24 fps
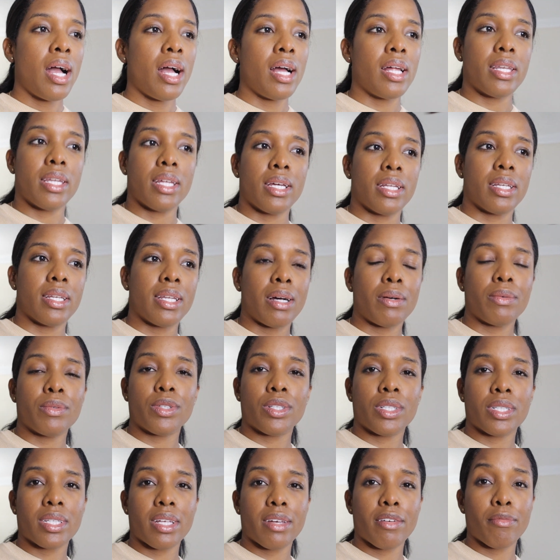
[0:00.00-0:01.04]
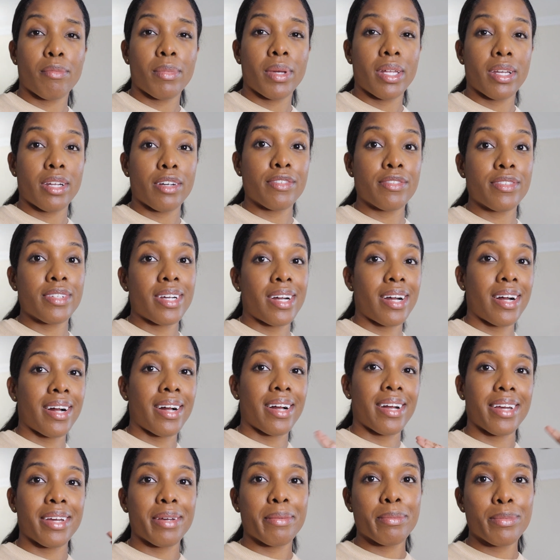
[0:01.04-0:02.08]
And then that will just give me enough
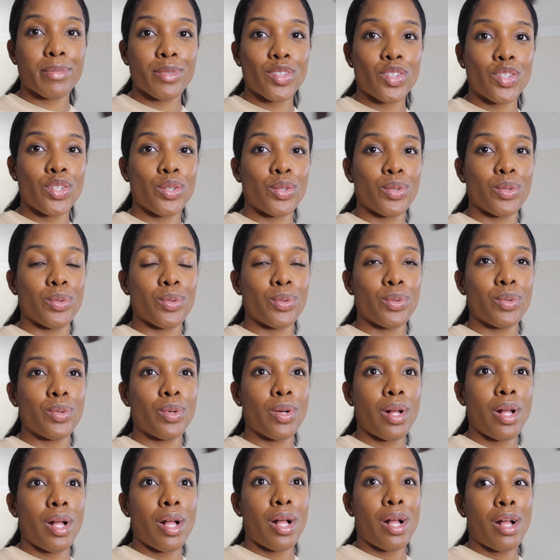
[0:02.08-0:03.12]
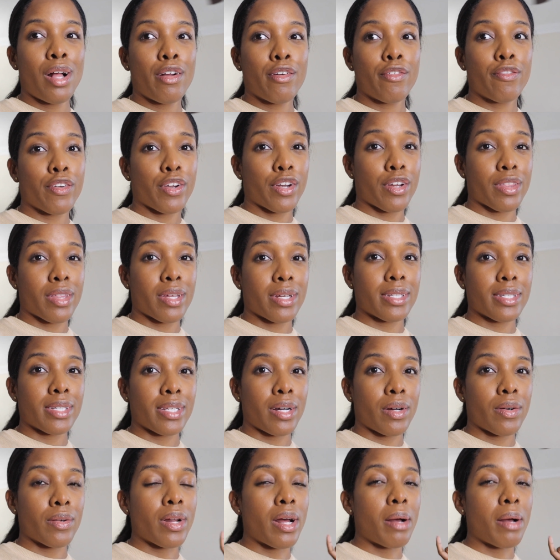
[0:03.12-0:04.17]
time to figure things
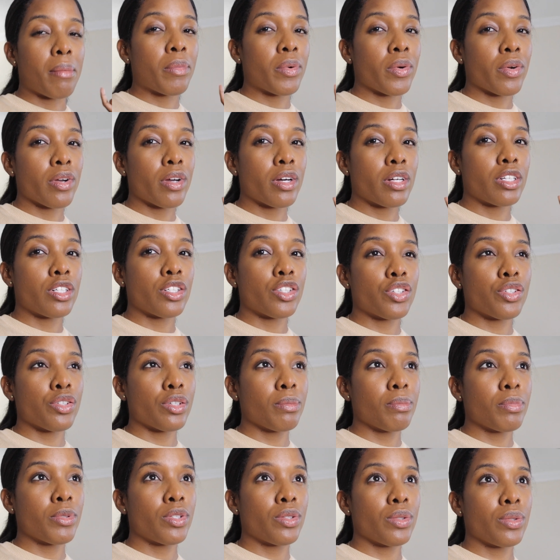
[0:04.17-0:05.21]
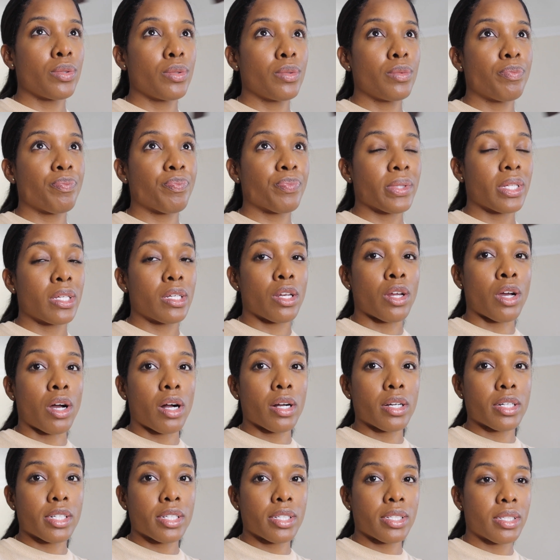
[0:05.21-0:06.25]
out. I'm going on a trip soon in
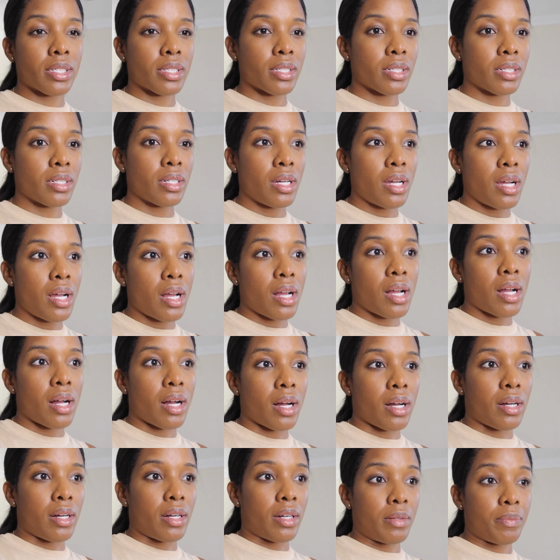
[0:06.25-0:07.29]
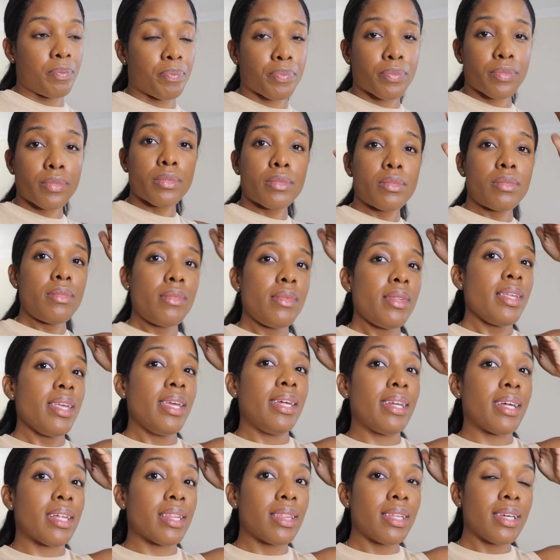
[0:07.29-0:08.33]
August. Um,
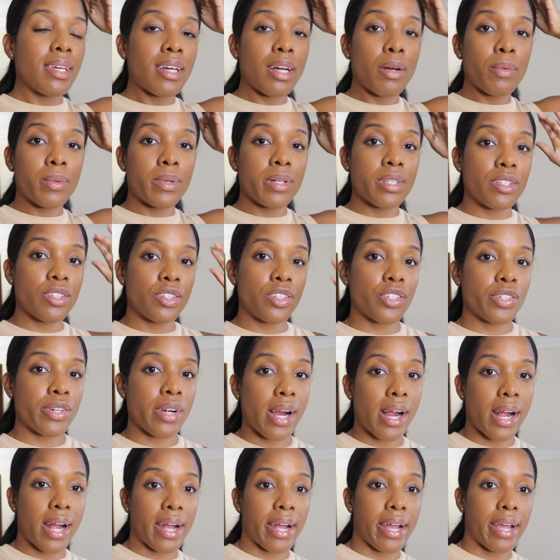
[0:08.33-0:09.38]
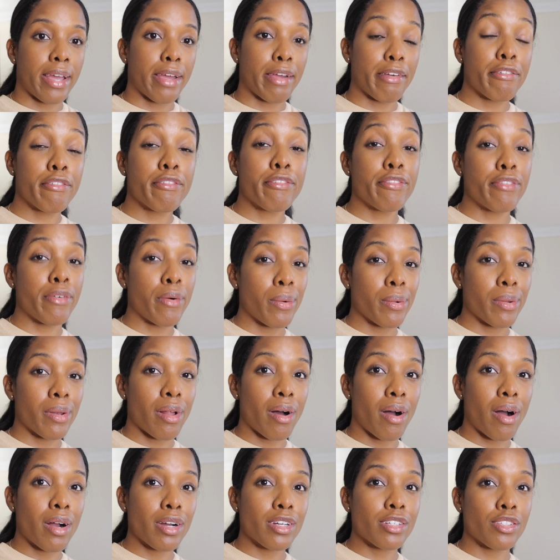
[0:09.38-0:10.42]
and I think I want to try faux
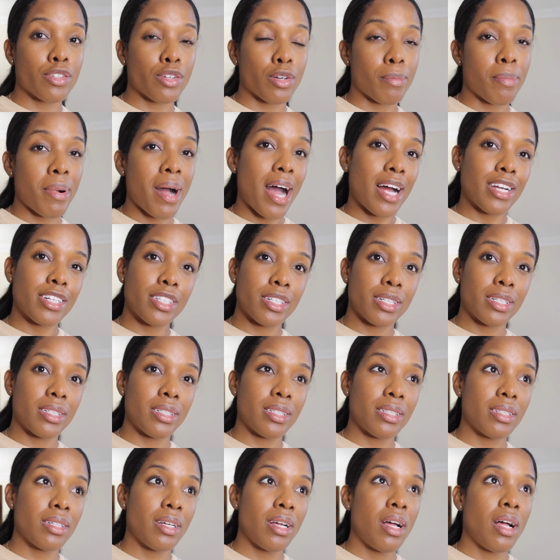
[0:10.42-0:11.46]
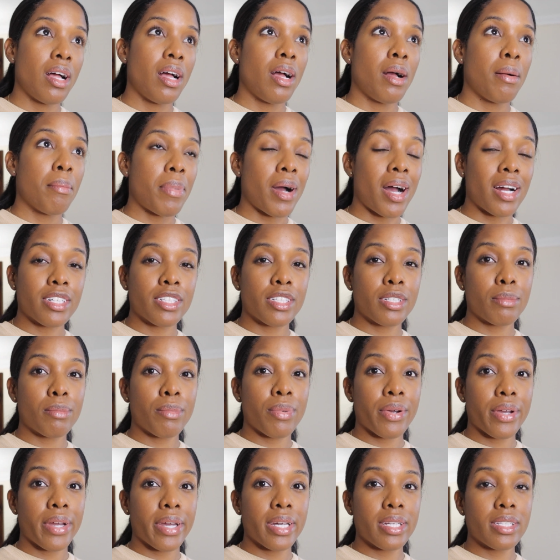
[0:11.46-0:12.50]
locks or passion passion
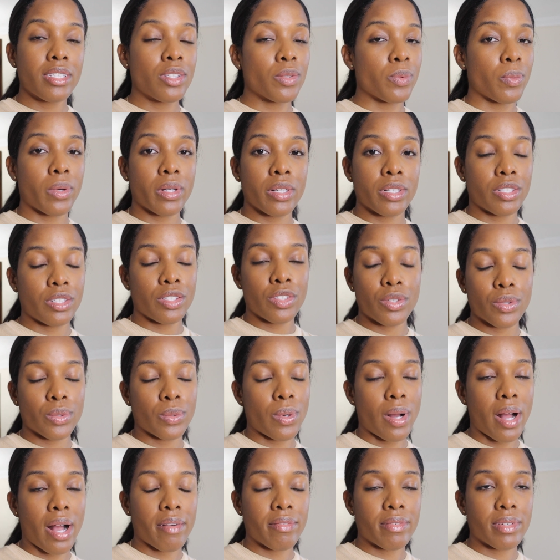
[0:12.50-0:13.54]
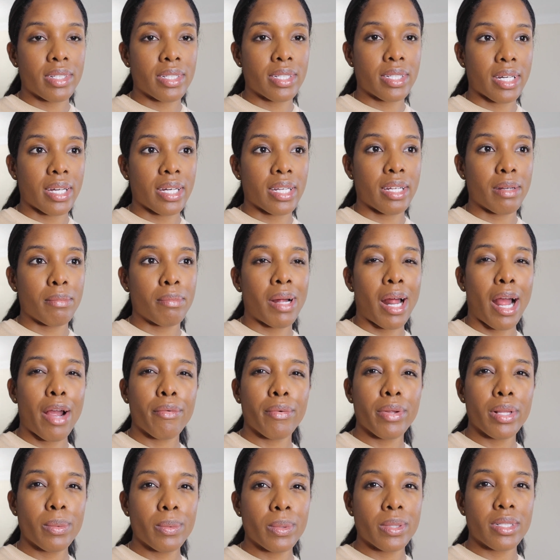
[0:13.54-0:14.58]
braids one of the two i haven't decided but i
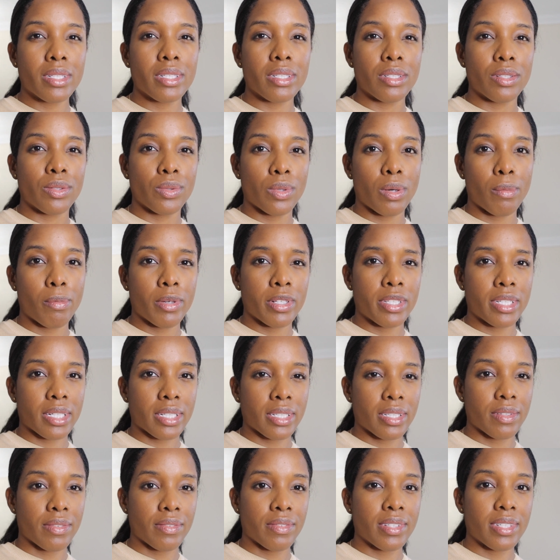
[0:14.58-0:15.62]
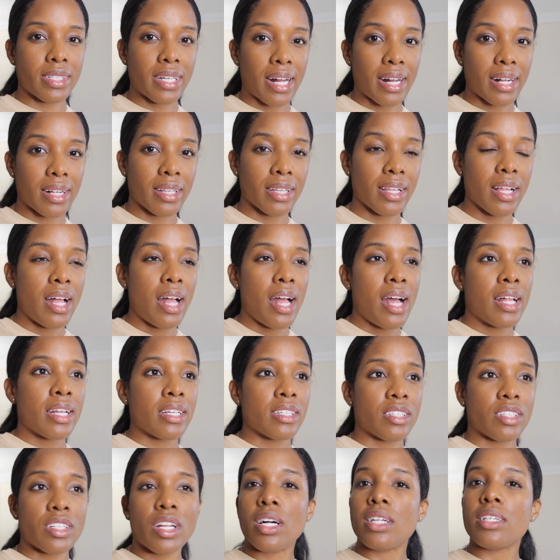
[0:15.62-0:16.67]
really want to do a protective style
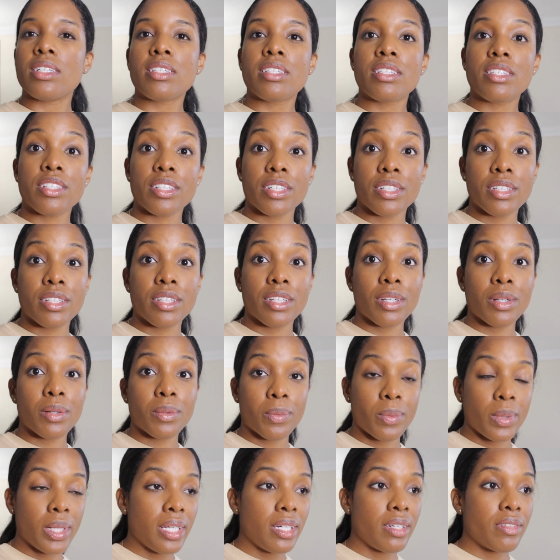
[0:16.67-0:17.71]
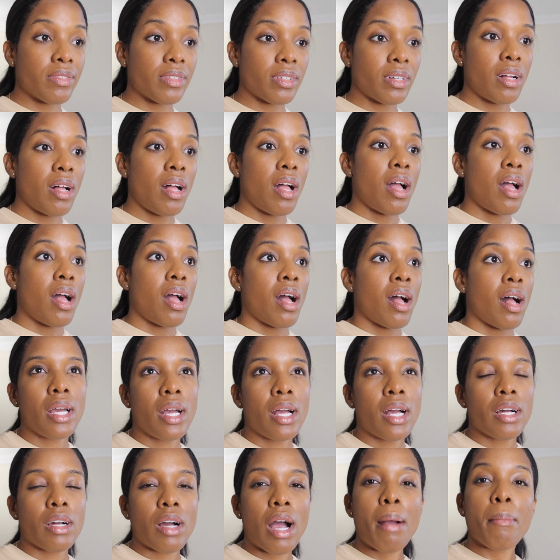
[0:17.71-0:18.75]
that's not necessarily a weave
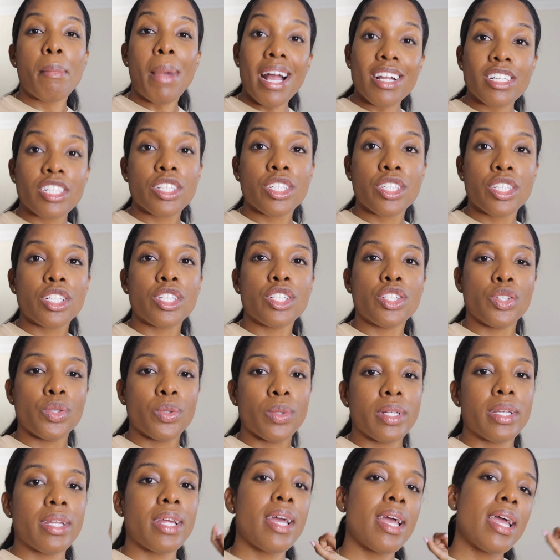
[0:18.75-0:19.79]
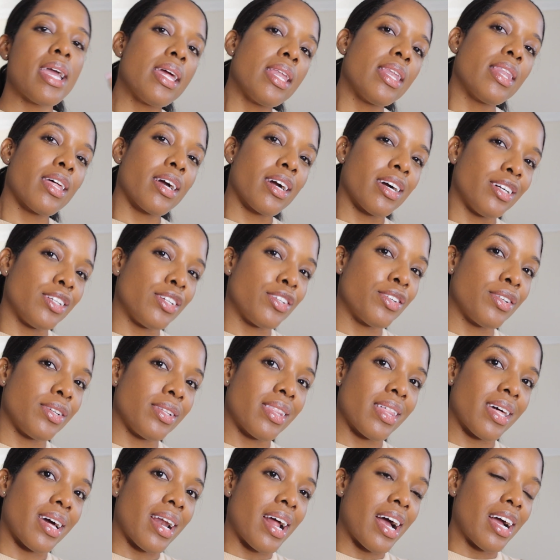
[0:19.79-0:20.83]
I'm actually gonna do it in the country
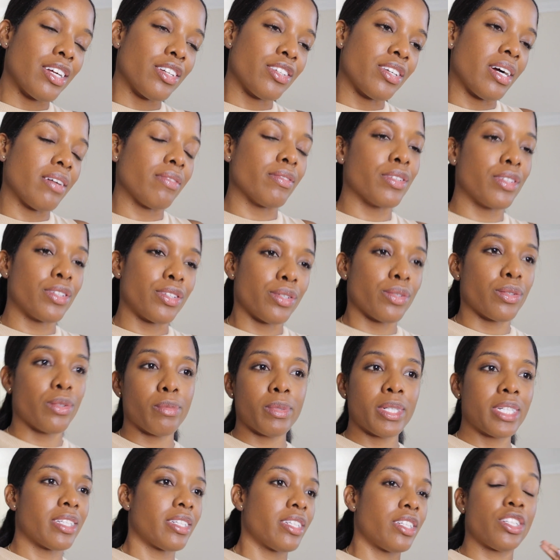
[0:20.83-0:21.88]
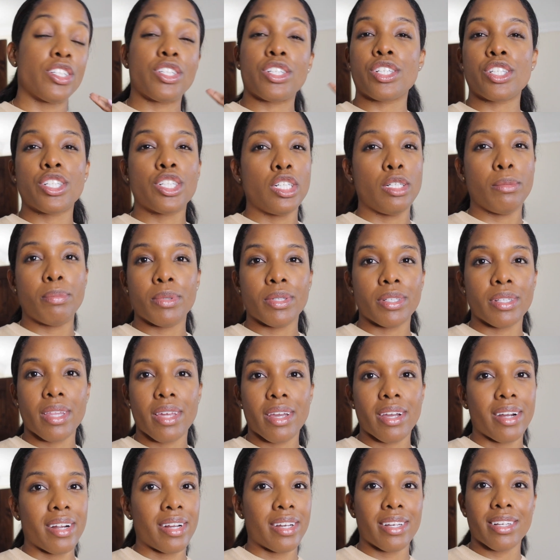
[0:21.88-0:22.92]
that I travel to because it's just cheaper
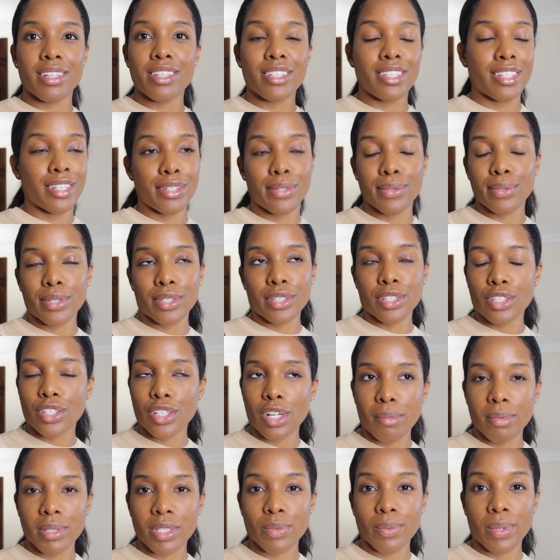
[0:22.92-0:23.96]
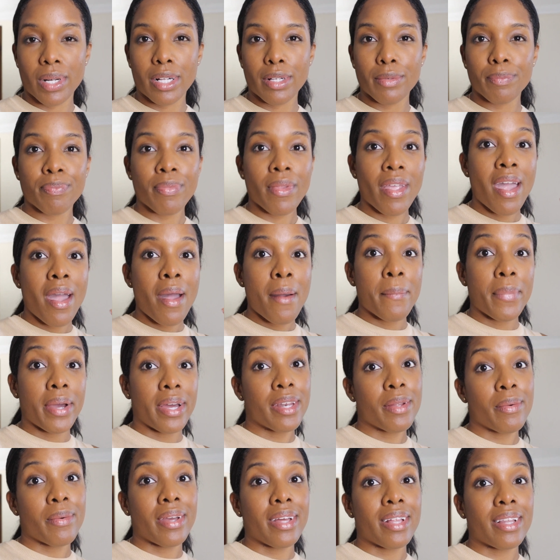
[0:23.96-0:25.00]
there and they do a good job as well. But
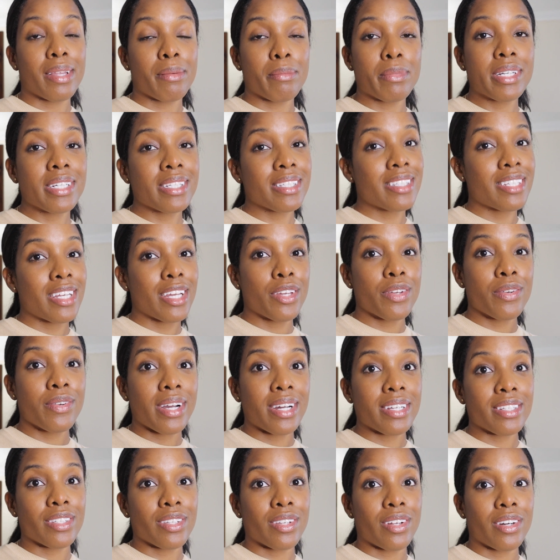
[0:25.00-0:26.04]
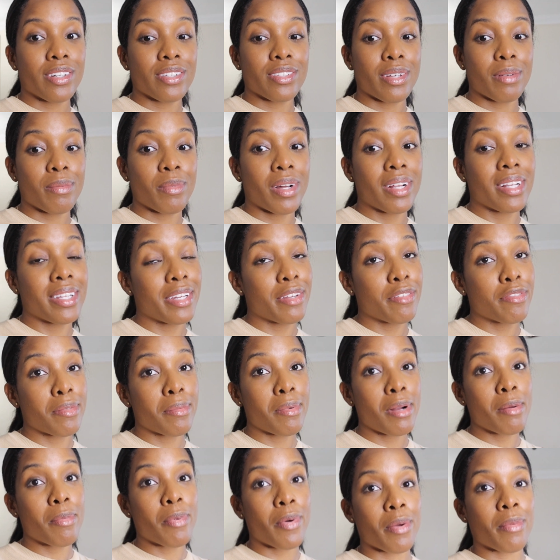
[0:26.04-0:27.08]
anyway, let me get, take you guys along so I'm not late for
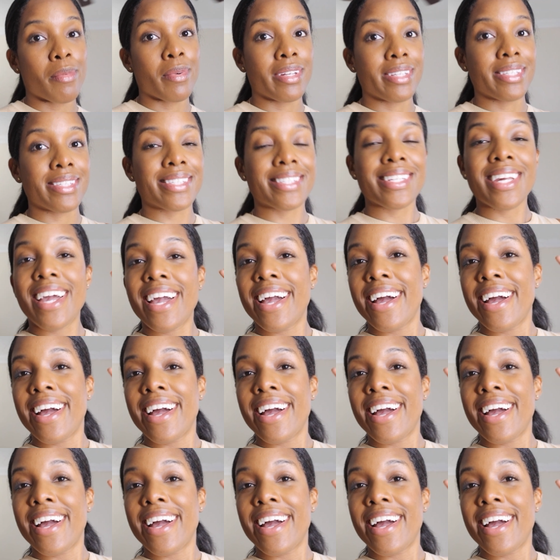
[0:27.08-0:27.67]
my appointments.